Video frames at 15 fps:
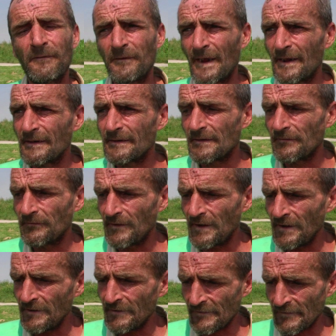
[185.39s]
that
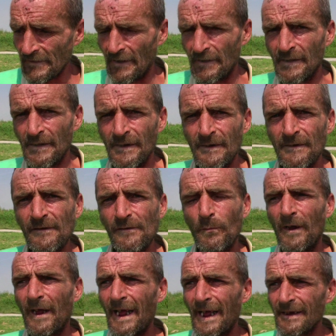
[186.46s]
these guys
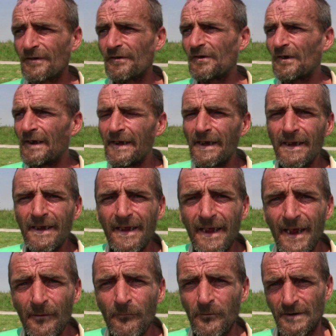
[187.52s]
were actually
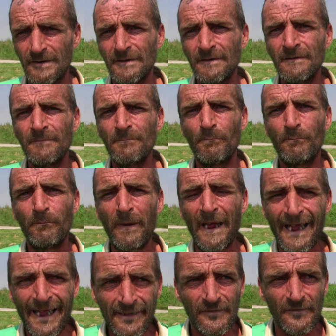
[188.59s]
given
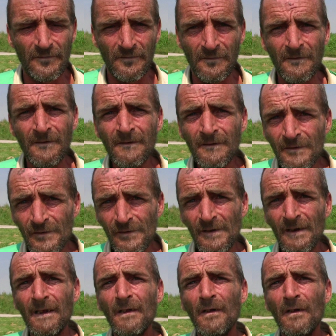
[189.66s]
patterns